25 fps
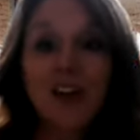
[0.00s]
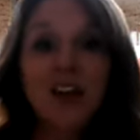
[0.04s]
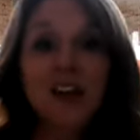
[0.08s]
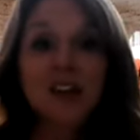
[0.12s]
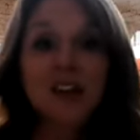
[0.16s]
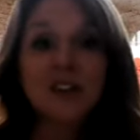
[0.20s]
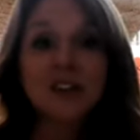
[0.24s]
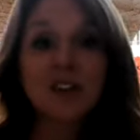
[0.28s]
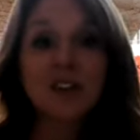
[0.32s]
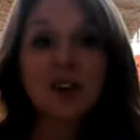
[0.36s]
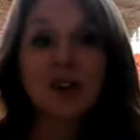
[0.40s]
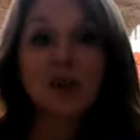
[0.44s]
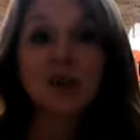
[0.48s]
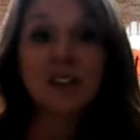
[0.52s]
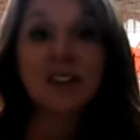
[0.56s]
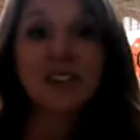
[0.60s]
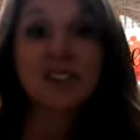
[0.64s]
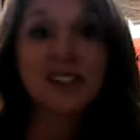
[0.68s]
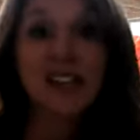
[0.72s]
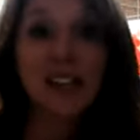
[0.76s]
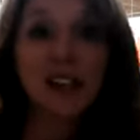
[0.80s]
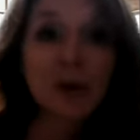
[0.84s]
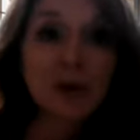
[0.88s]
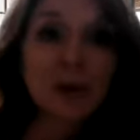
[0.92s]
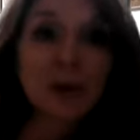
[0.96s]
So the
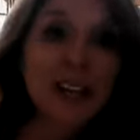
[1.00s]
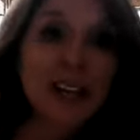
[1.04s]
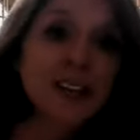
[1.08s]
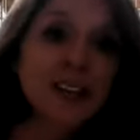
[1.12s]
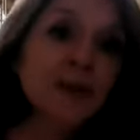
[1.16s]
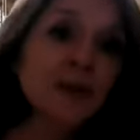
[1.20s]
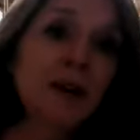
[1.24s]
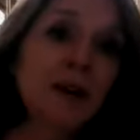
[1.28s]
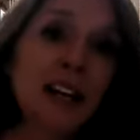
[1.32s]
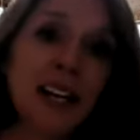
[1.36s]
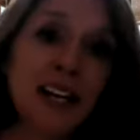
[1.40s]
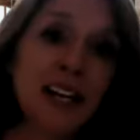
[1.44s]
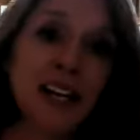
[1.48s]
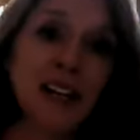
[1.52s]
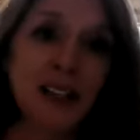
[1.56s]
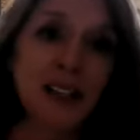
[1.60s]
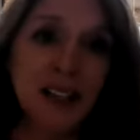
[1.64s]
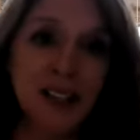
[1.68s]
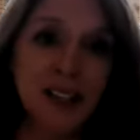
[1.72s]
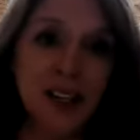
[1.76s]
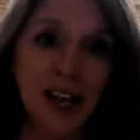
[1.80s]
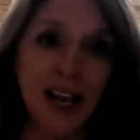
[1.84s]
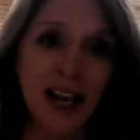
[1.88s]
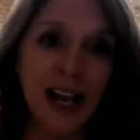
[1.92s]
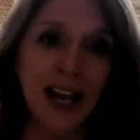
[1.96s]
seller would get the money,
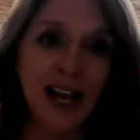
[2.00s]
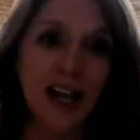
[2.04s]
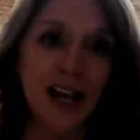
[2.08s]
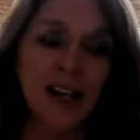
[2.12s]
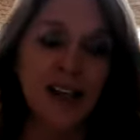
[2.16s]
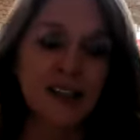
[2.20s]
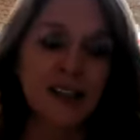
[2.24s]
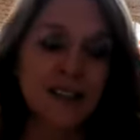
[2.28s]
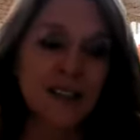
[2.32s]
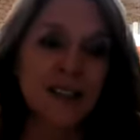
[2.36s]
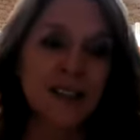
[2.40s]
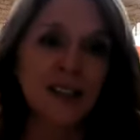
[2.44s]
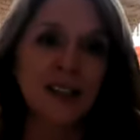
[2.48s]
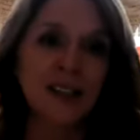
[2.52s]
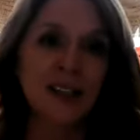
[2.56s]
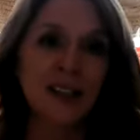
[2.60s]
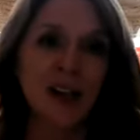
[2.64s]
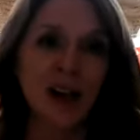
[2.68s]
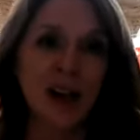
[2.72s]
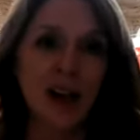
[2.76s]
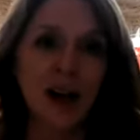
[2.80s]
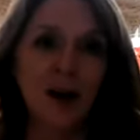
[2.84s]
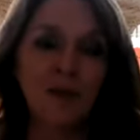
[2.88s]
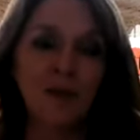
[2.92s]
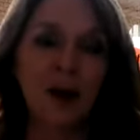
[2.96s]
and
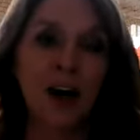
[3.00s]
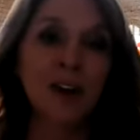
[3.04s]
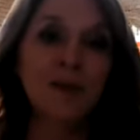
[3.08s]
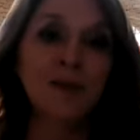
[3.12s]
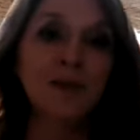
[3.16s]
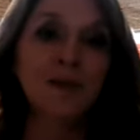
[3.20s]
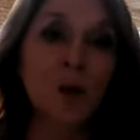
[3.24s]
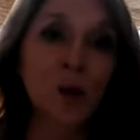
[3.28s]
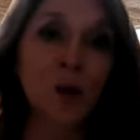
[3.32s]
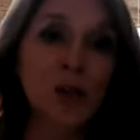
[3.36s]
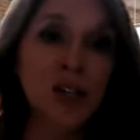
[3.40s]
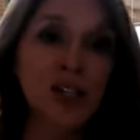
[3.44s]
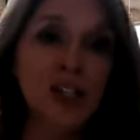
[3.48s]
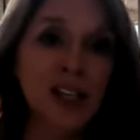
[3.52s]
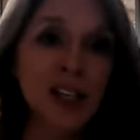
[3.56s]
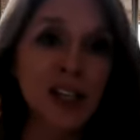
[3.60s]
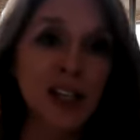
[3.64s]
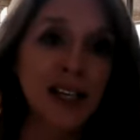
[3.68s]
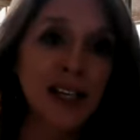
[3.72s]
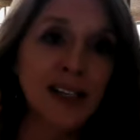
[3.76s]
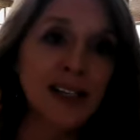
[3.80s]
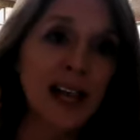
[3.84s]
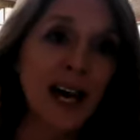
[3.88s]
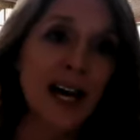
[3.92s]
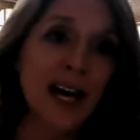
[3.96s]

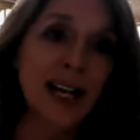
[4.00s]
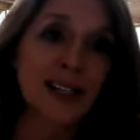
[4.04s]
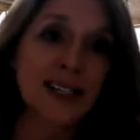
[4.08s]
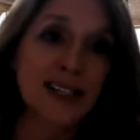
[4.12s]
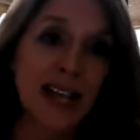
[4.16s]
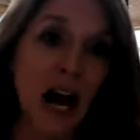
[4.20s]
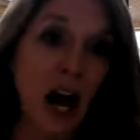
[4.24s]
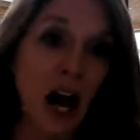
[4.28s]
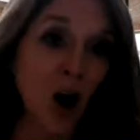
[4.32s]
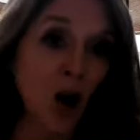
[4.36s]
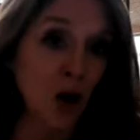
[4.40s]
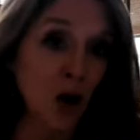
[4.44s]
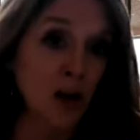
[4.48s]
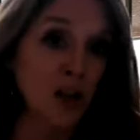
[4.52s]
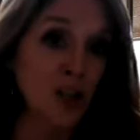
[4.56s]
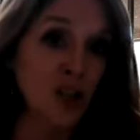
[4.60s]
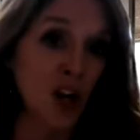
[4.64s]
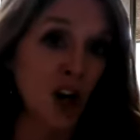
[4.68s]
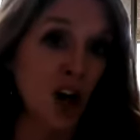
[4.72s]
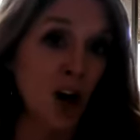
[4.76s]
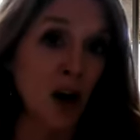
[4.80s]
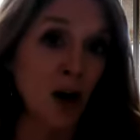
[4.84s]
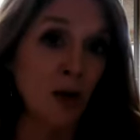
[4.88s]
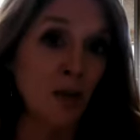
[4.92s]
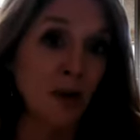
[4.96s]
unfortunately, that is our
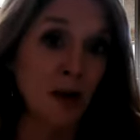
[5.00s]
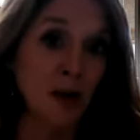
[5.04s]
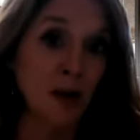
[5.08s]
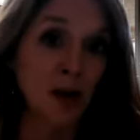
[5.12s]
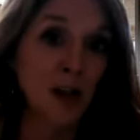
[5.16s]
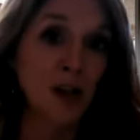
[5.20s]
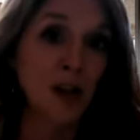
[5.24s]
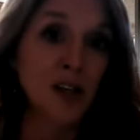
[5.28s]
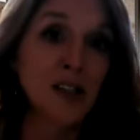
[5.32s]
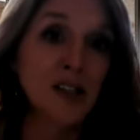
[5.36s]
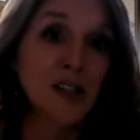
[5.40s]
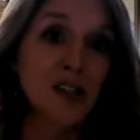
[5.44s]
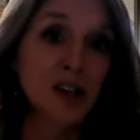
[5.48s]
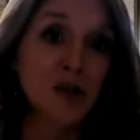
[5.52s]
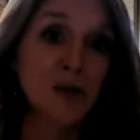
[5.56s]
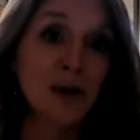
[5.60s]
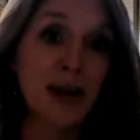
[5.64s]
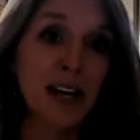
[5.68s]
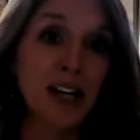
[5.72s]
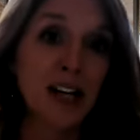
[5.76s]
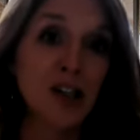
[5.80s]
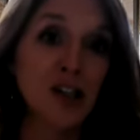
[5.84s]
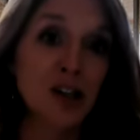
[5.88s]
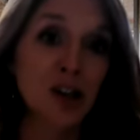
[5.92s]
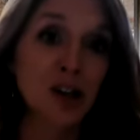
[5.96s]
job to
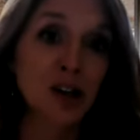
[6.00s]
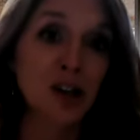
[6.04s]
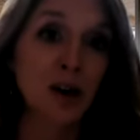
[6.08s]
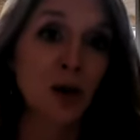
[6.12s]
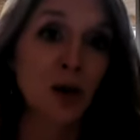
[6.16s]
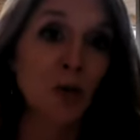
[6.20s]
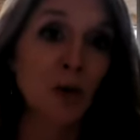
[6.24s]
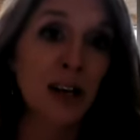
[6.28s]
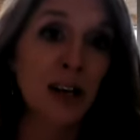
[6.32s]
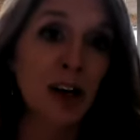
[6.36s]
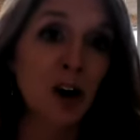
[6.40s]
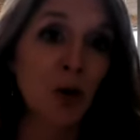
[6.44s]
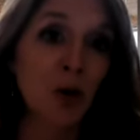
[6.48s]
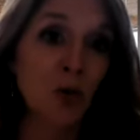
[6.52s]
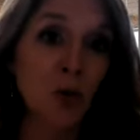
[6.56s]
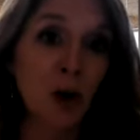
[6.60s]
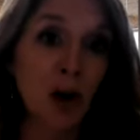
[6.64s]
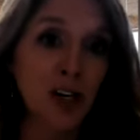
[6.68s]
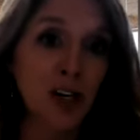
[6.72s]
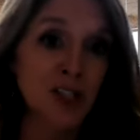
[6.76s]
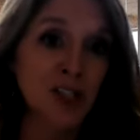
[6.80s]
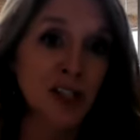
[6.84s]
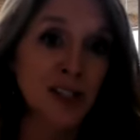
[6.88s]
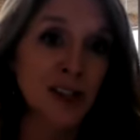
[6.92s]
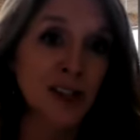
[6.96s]
make sure that we are
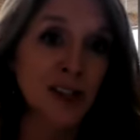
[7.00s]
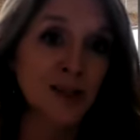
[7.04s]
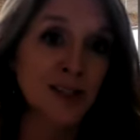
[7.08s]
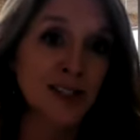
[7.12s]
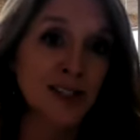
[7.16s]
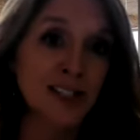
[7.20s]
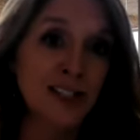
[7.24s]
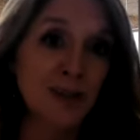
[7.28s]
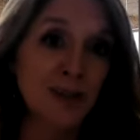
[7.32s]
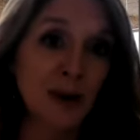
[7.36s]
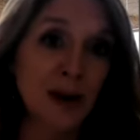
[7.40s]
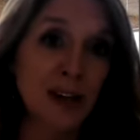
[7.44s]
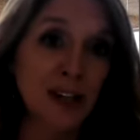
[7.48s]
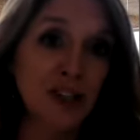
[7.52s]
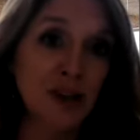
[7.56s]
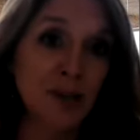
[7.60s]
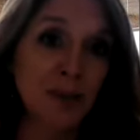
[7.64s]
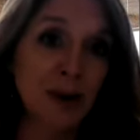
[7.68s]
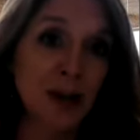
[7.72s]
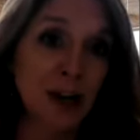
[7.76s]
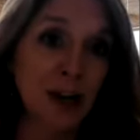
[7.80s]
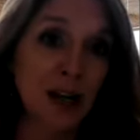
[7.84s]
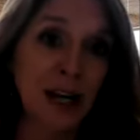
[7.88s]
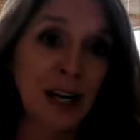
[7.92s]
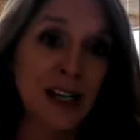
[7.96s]
watching those inspection
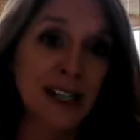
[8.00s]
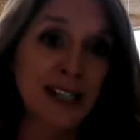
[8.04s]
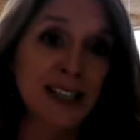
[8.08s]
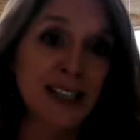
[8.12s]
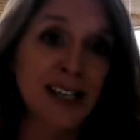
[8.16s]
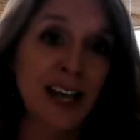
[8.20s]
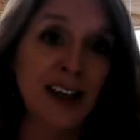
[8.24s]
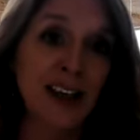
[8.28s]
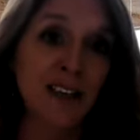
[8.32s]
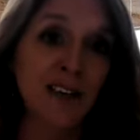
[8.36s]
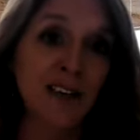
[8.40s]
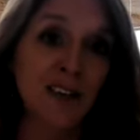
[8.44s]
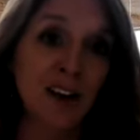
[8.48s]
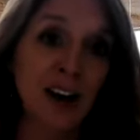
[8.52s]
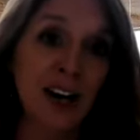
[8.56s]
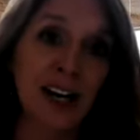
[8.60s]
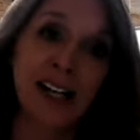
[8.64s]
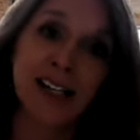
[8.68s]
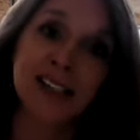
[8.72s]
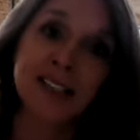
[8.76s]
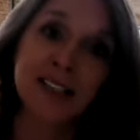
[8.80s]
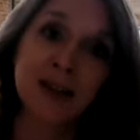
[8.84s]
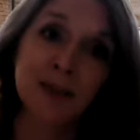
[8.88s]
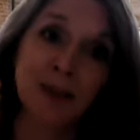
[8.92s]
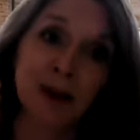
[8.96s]
periods and the
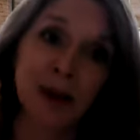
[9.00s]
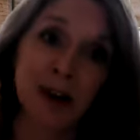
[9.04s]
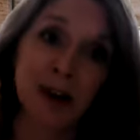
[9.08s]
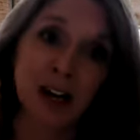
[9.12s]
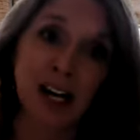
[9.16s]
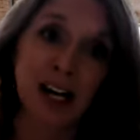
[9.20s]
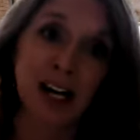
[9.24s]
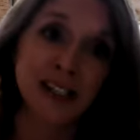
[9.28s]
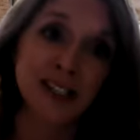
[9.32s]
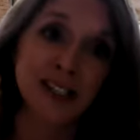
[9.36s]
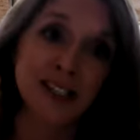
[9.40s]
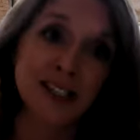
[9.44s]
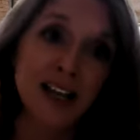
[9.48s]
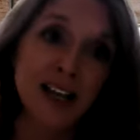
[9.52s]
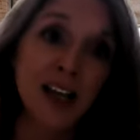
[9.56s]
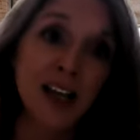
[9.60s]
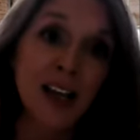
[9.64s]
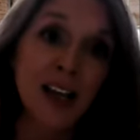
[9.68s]
financing periods.